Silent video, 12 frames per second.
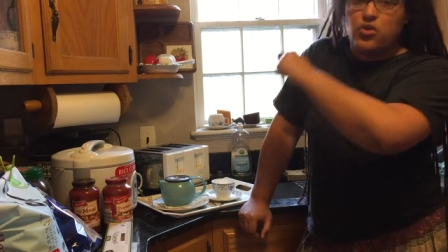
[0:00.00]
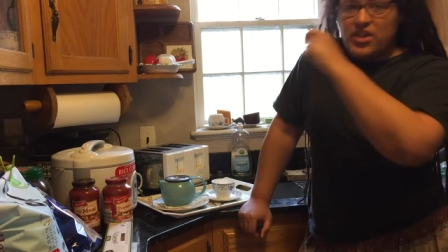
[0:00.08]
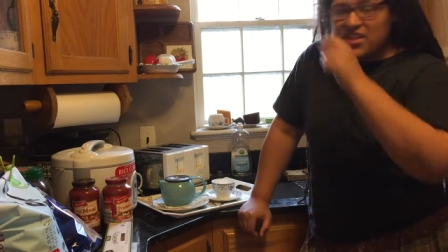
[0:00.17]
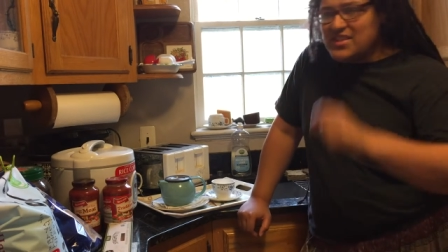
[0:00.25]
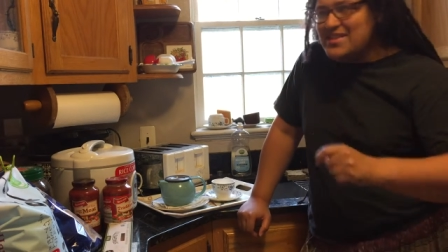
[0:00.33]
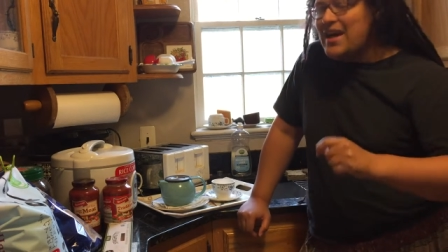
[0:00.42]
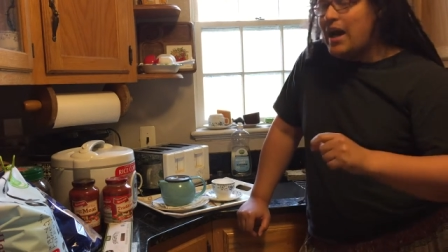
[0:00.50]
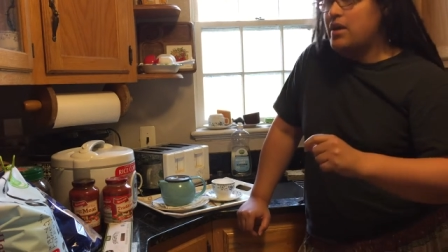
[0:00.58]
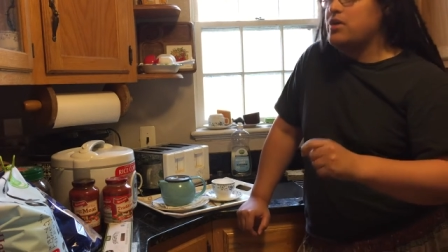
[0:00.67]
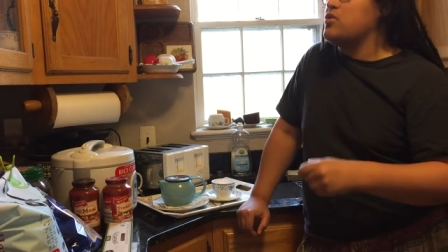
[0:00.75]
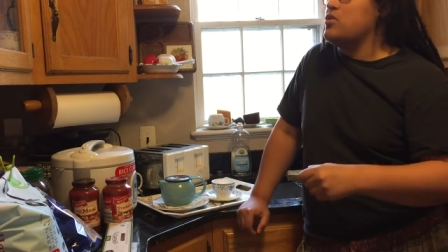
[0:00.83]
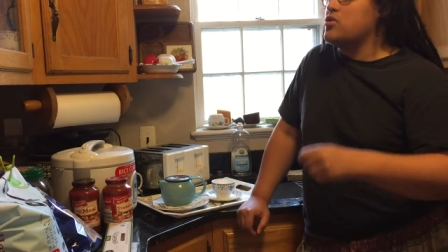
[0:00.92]
fault, it's
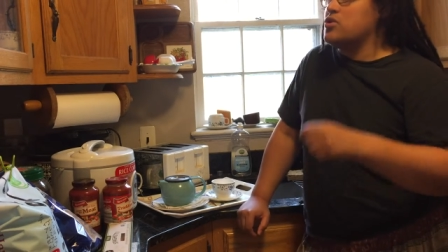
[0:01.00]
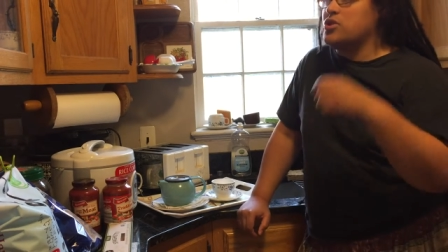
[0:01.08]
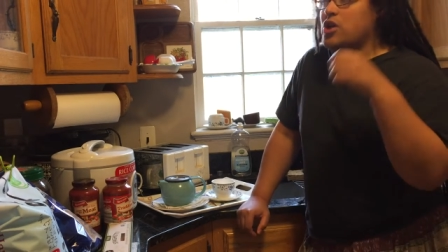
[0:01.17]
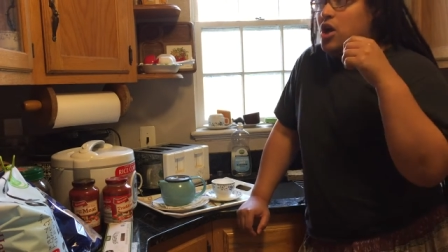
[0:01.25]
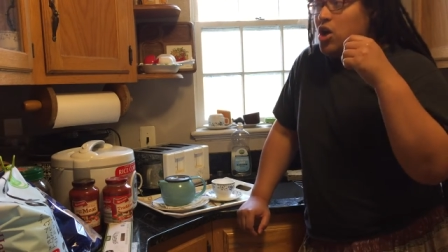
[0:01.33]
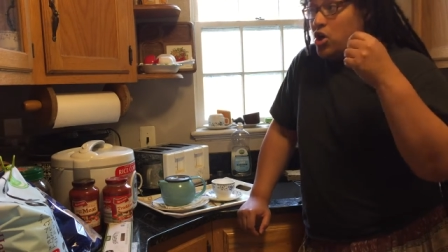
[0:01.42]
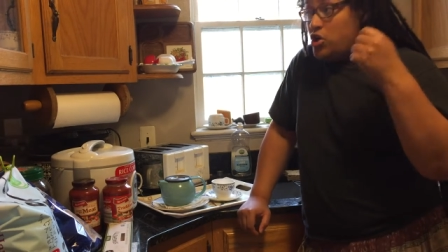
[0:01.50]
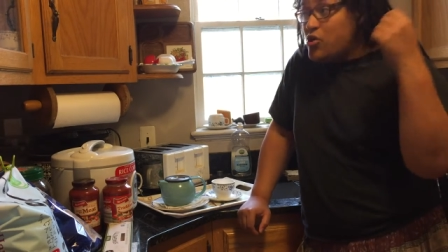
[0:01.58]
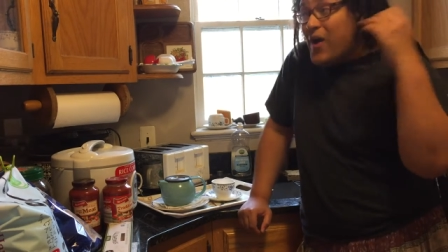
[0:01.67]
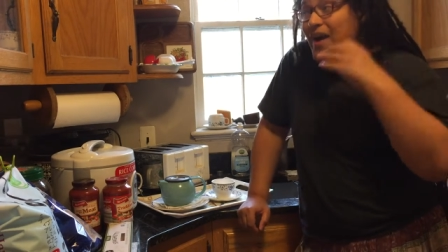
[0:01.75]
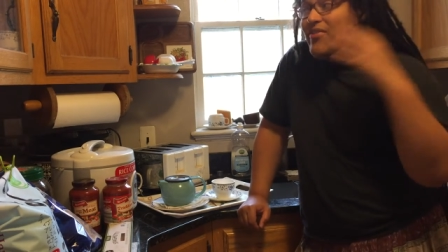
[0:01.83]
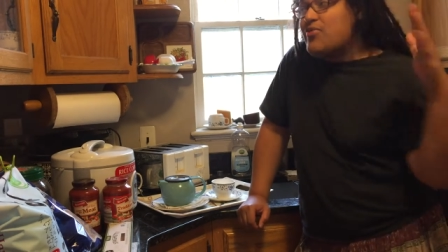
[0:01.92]
not yours.
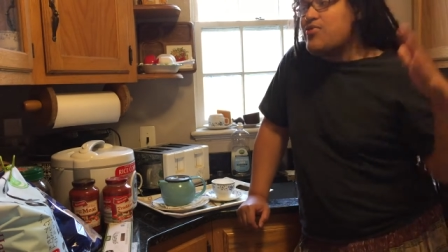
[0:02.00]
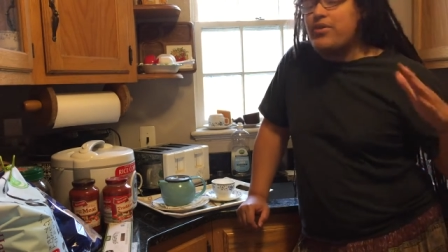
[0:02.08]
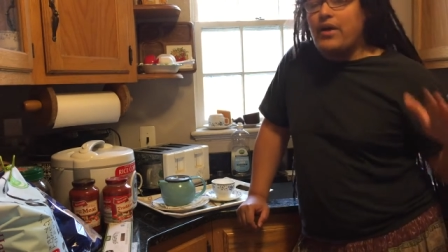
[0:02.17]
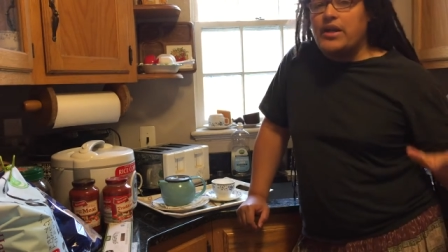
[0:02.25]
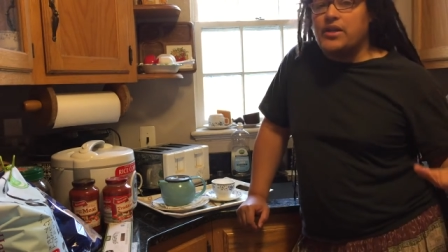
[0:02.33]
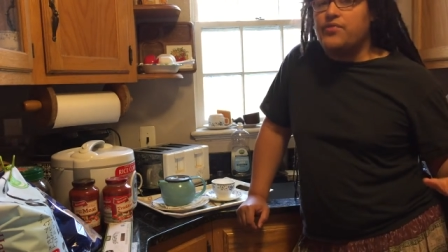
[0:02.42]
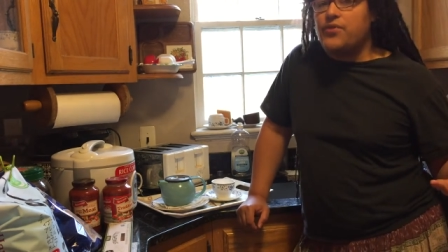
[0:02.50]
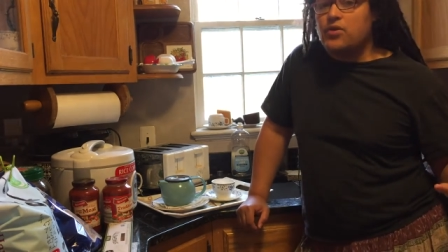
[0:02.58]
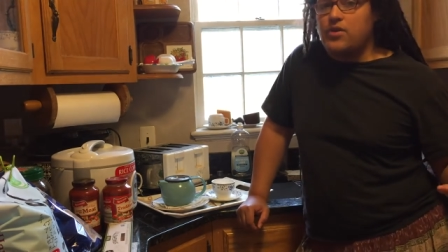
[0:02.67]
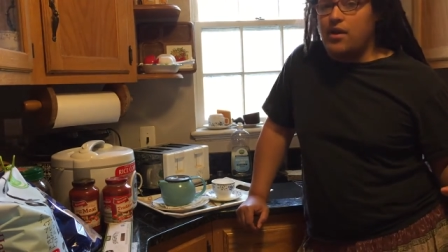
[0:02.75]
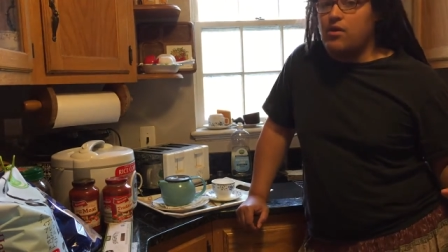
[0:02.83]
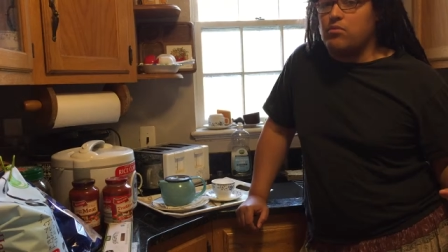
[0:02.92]
You have every right to
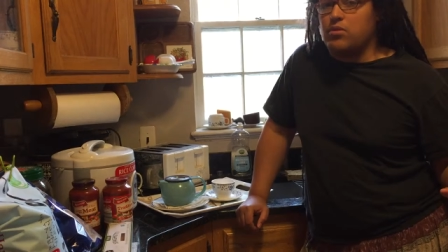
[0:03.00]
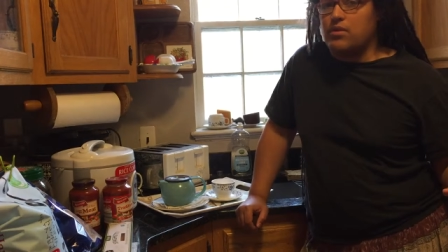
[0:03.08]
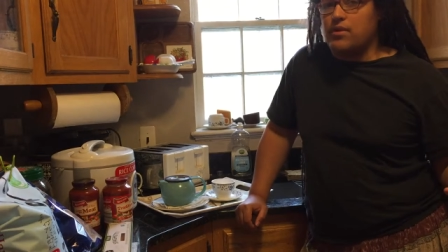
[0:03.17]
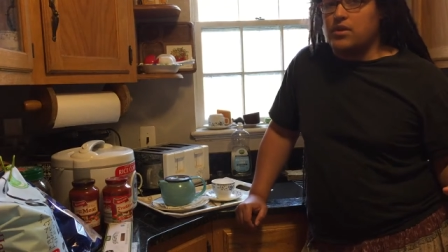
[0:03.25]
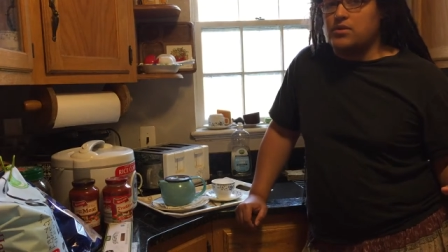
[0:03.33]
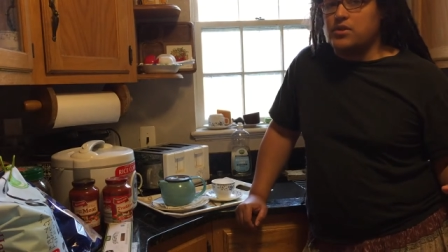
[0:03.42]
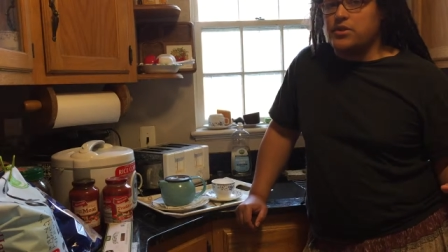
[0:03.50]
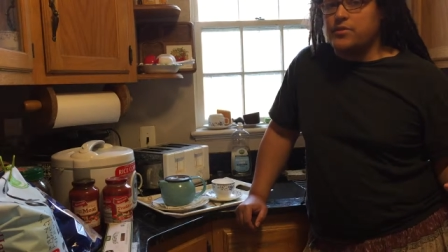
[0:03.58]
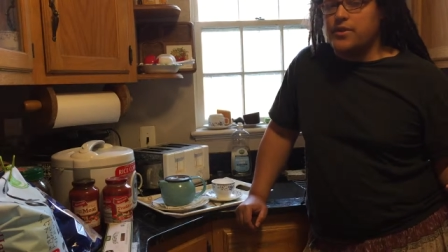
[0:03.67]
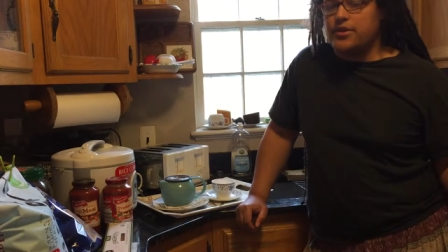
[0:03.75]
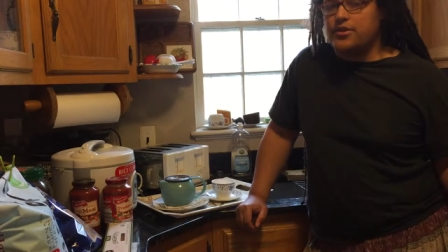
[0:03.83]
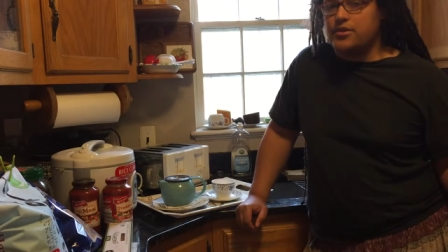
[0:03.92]
feel terrible in that
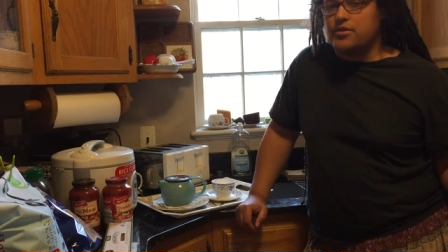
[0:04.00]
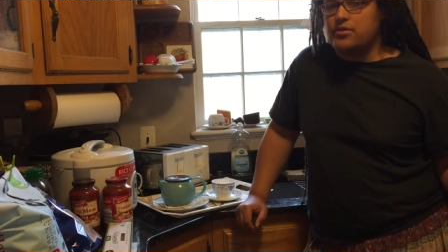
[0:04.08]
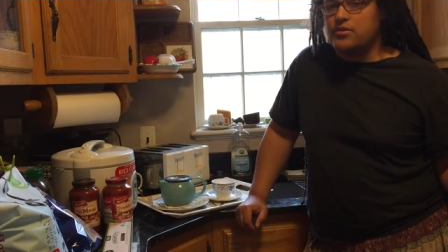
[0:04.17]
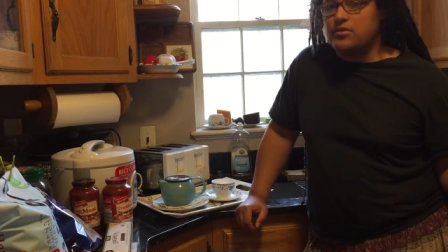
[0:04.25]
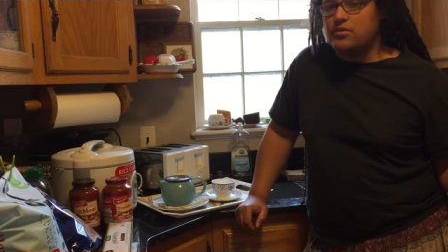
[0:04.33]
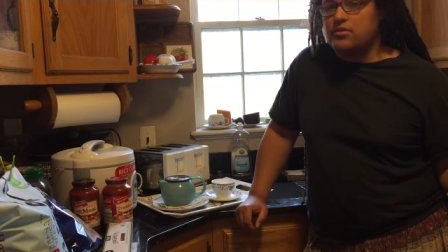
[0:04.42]
situation.